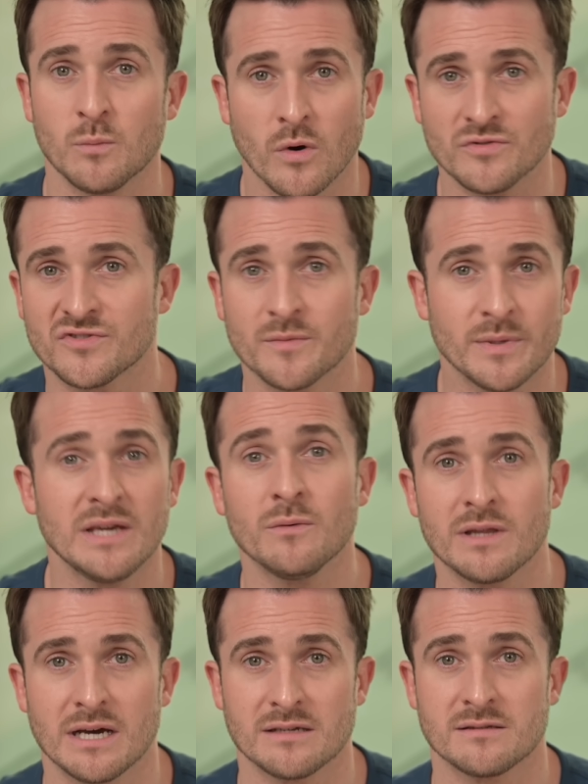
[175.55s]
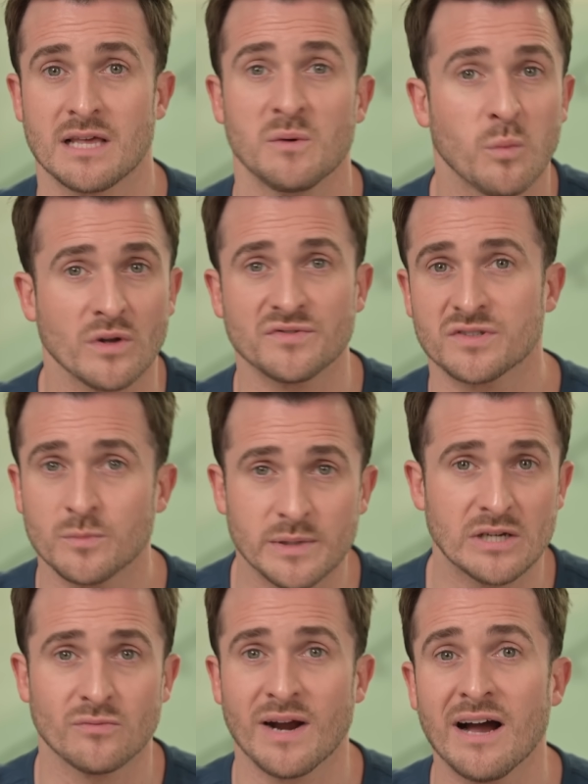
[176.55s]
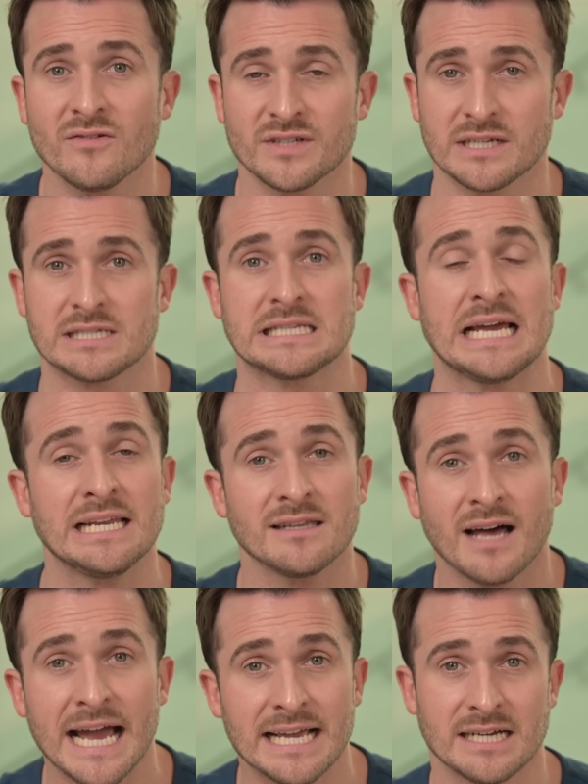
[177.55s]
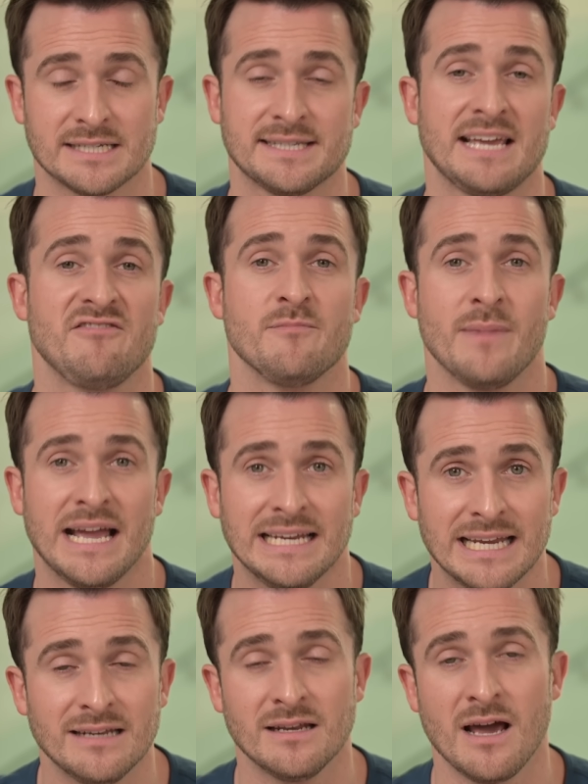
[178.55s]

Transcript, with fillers: want to be with us. They want to be around us. They like us. They've made it